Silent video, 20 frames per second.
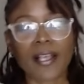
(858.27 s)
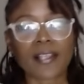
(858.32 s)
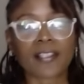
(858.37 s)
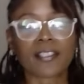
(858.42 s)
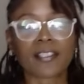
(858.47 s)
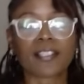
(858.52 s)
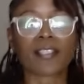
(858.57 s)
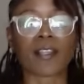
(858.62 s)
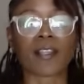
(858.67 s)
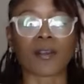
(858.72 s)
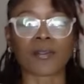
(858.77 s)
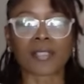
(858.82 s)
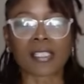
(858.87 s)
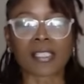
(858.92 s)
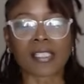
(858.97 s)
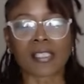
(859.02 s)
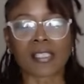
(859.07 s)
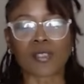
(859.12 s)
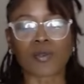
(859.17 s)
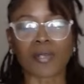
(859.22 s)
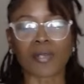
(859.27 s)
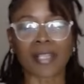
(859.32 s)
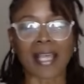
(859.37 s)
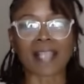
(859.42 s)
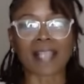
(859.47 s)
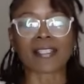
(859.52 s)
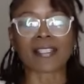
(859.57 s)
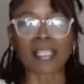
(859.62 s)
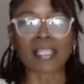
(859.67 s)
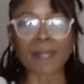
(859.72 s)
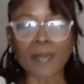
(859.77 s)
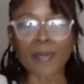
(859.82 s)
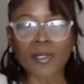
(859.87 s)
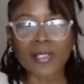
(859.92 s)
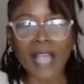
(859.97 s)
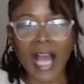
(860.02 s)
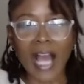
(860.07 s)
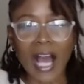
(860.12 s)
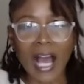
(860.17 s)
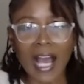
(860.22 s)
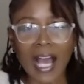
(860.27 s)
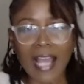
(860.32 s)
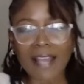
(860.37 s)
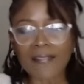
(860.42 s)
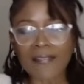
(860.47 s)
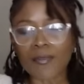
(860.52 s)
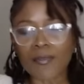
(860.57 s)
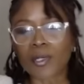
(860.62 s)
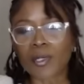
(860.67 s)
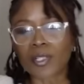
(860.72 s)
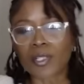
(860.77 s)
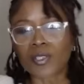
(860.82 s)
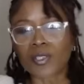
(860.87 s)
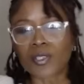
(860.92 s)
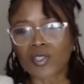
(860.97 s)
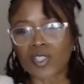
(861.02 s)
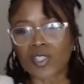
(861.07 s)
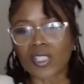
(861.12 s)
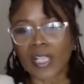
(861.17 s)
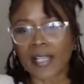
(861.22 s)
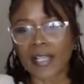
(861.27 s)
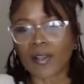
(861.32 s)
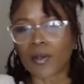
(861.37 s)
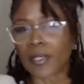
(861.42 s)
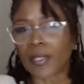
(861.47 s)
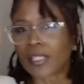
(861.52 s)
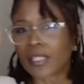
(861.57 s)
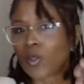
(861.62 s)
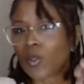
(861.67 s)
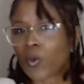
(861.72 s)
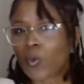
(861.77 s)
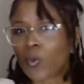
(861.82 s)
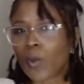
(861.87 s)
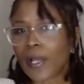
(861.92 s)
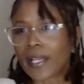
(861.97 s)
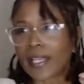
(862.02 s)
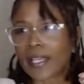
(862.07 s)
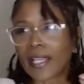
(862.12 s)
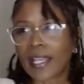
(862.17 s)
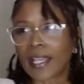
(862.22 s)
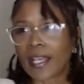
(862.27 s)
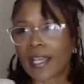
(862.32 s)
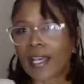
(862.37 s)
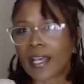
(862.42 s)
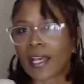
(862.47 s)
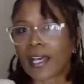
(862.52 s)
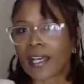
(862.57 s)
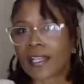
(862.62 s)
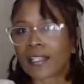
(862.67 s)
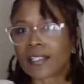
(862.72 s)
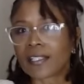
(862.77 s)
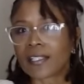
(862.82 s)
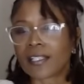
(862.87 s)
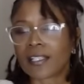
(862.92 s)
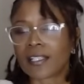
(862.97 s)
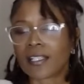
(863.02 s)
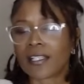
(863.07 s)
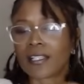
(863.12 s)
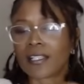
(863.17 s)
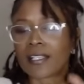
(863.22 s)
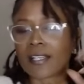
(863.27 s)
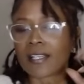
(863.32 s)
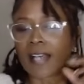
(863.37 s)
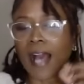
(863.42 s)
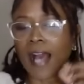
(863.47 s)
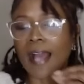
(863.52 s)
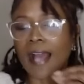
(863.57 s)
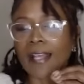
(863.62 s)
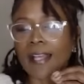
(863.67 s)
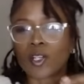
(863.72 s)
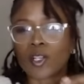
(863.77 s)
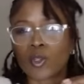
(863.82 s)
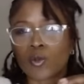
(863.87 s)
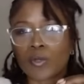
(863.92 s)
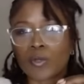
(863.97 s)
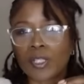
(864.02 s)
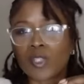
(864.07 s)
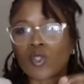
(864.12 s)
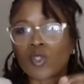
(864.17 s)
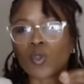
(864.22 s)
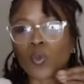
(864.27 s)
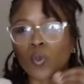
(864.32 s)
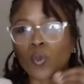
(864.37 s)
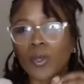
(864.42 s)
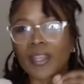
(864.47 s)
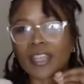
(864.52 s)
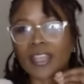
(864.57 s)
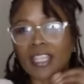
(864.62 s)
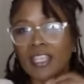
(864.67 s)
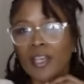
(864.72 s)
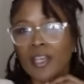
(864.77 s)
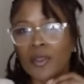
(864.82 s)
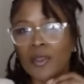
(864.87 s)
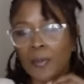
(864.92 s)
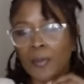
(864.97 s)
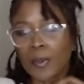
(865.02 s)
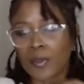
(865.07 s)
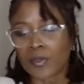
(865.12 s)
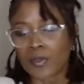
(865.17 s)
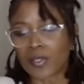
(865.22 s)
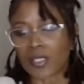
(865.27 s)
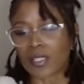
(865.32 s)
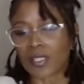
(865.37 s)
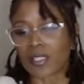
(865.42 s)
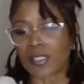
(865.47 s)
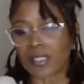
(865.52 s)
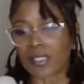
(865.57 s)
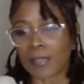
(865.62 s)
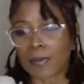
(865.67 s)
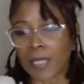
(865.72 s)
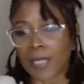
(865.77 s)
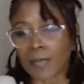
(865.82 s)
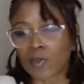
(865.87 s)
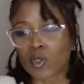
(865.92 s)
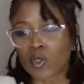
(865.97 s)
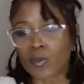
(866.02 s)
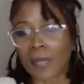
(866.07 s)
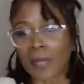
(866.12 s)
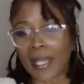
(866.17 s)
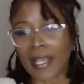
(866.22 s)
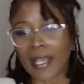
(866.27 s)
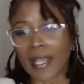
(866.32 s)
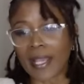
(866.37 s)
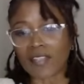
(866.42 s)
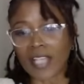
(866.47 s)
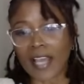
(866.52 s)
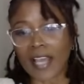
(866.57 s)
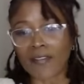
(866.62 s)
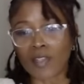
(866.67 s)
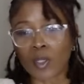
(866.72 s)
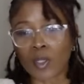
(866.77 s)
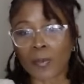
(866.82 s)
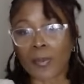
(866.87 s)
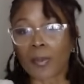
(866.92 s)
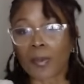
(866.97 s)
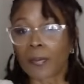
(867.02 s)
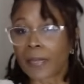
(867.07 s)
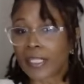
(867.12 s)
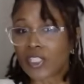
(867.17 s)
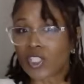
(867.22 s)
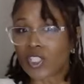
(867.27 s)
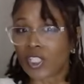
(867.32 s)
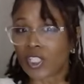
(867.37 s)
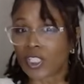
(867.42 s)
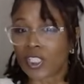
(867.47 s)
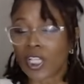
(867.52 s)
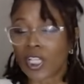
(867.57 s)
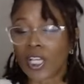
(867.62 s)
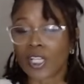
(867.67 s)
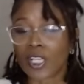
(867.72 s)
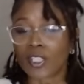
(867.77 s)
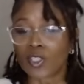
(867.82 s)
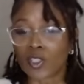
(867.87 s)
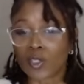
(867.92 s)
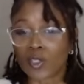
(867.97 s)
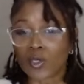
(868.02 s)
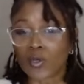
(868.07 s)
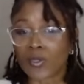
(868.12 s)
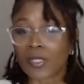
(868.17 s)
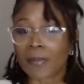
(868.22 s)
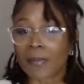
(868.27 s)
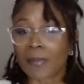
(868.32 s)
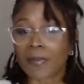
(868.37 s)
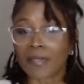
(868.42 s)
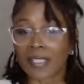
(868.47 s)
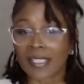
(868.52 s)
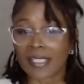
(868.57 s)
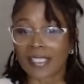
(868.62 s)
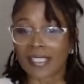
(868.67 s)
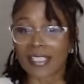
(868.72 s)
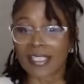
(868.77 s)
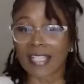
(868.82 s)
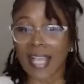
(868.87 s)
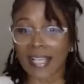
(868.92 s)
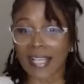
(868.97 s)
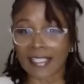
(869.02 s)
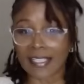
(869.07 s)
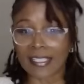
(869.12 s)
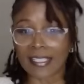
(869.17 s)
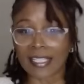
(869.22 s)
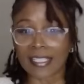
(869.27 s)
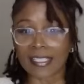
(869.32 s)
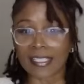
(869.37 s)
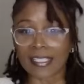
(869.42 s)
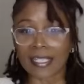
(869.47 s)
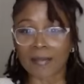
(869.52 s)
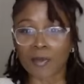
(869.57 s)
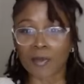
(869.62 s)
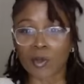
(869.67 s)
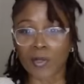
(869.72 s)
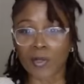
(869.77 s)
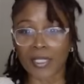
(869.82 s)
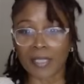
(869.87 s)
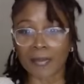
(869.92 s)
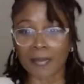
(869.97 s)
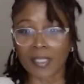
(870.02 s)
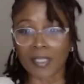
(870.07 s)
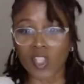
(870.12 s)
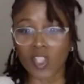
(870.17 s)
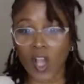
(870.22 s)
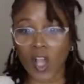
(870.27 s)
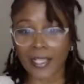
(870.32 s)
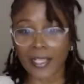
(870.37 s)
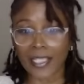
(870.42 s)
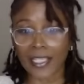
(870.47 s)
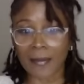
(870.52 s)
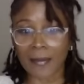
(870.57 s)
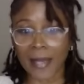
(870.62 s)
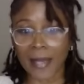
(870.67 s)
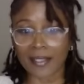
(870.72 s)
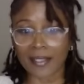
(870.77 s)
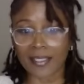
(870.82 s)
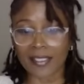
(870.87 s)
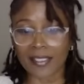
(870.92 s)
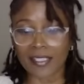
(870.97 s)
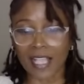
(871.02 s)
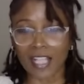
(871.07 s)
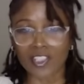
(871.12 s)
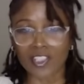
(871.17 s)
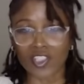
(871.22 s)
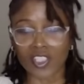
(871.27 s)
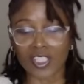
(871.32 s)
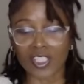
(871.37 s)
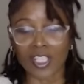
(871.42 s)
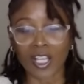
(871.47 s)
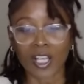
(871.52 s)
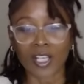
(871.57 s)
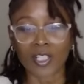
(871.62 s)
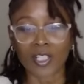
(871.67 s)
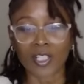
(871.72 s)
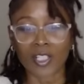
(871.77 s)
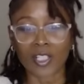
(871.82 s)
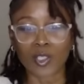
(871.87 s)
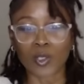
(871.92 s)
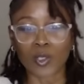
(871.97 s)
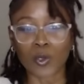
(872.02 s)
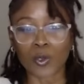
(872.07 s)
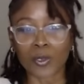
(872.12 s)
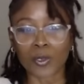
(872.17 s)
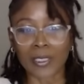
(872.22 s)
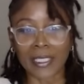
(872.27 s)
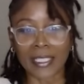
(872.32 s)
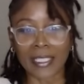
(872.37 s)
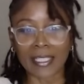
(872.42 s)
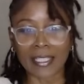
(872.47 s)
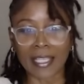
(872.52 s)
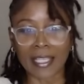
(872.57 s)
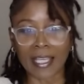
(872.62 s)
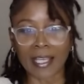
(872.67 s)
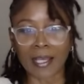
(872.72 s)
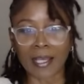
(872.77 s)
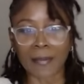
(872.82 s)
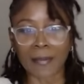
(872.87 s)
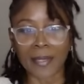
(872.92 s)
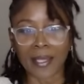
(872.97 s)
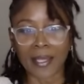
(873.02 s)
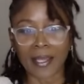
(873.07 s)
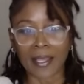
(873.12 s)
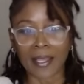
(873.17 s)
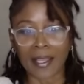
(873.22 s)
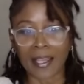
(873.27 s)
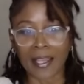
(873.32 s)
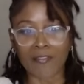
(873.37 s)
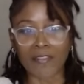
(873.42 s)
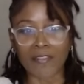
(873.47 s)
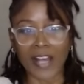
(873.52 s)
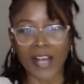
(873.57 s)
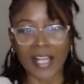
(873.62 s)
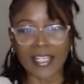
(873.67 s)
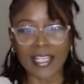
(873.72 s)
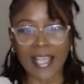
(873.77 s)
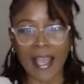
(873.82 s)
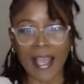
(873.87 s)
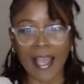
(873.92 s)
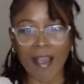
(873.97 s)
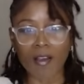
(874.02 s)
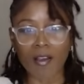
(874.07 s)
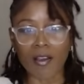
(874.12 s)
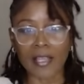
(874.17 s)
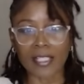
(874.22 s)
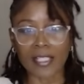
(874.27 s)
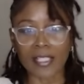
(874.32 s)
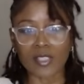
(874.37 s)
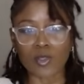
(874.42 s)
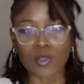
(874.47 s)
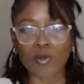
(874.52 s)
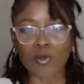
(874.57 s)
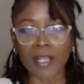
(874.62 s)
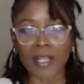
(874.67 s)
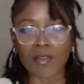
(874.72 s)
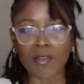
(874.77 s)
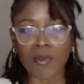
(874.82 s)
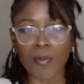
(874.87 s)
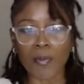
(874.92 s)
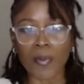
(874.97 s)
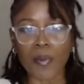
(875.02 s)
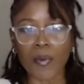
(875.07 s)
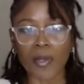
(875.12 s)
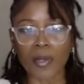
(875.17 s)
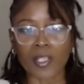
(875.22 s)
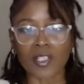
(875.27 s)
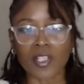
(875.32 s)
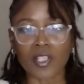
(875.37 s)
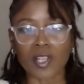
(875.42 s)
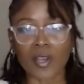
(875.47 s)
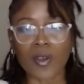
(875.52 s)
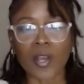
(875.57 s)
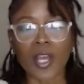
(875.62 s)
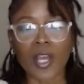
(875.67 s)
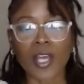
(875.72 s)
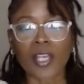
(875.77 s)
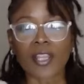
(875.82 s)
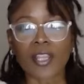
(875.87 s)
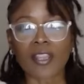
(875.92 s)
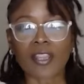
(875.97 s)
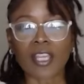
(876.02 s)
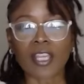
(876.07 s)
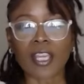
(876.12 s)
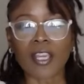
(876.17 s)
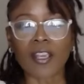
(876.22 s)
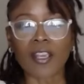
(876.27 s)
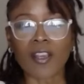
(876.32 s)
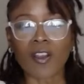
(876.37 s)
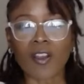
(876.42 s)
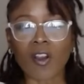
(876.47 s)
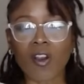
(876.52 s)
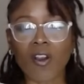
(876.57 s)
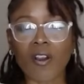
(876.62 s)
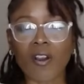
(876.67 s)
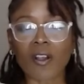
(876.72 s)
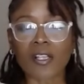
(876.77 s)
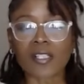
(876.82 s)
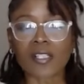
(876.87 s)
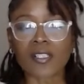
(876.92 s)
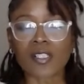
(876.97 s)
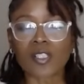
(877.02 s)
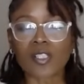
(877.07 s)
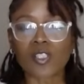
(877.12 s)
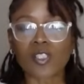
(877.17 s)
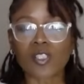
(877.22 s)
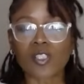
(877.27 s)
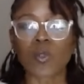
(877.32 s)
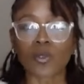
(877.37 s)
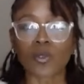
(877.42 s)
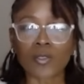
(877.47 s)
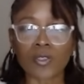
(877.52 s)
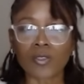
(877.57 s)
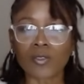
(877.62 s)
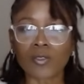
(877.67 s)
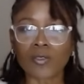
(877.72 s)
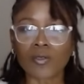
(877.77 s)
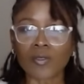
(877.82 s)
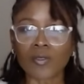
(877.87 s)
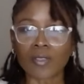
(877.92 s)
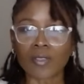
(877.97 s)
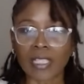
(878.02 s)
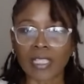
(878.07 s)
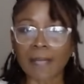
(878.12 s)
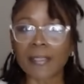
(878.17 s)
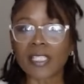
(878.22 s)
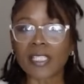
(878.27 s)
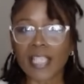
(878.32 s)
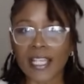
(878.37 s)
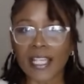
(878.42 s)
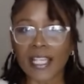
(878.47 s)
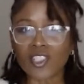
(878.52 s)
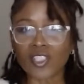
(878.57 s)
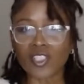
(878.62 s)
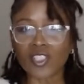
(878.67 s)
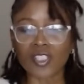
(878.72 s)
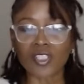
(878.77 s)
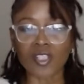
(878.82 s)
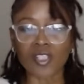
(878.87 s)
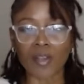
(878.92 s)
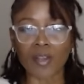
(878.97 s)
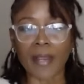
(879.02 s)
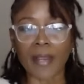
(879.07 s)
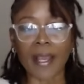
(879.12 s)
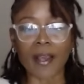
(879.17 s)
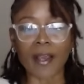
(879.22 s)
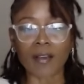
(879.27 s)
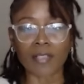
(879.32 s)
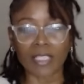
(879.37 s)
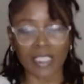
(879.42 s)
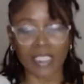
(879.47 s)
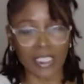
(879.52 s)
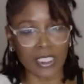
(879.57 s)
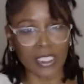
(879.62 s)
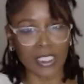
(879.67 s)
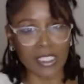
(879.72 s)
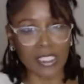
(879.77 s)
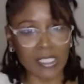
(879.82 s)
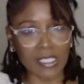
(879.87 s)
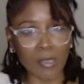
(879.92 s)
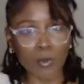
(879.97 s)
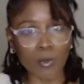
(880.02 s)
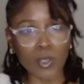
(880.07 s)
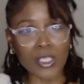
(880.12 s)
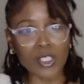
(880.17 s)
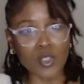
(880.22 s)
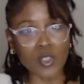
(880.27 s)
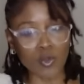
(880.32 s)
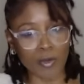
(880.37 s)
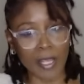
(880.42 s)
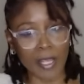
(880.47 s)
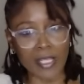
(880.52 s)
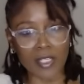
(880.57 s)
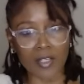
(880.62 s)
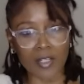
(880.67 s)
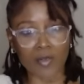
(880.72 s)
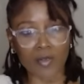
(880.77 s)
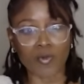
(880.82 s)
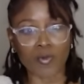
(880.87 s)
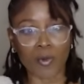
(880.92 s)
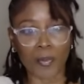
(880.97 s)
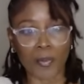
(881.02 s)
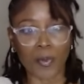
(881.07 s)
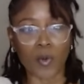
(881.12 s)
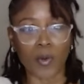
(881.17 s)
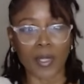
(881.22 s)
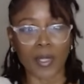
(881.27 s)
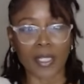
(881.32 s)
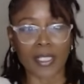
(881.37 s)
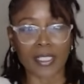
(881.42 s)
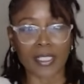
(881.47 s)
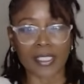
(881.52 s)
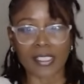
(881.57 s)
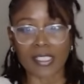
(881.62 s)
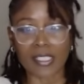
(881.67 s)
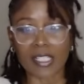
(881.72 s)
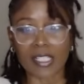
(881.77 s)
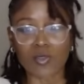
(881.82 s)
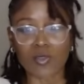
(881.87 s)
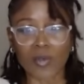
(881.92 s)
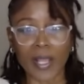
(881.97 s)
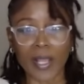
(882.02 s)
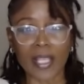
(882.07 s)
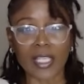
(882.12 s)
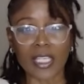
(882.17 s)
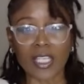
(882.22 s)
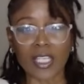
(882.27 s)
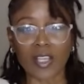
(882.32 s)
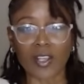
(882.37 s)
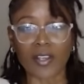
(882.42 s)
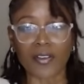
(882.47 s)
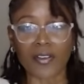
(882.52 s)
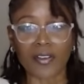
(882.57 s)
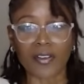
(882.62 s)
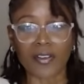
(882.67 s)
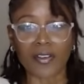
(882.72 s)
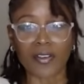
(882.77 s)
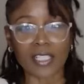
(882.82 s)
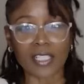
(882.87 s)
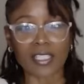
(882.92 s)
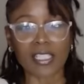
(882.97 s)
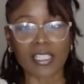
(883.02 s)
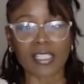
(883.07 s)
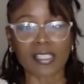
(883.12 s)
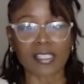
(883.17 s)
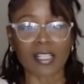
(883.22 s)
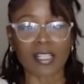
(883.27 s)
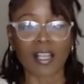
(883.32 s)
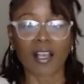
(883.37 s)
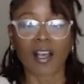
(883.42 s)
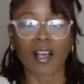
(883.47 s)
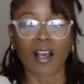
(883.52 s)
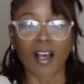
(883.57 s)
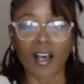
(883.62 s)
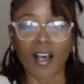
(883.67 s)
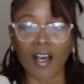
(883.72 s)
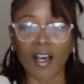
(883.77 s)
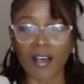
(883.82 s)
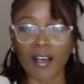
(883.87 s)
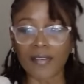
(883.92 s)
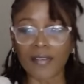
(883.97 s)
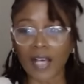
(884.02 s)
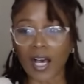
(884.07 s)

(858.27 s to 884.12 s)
you know, this is doing that deeper dive where you're just like, okay, so what can I agree to with the other person? Because sometimes you may have to have their permission to do some of these next things that I'm going to be talking about. It's not just Googling them and finding out. Okay, so credit report, you know, there are certain limitations around getting someone's credit report. And it says right here, I've got a list of,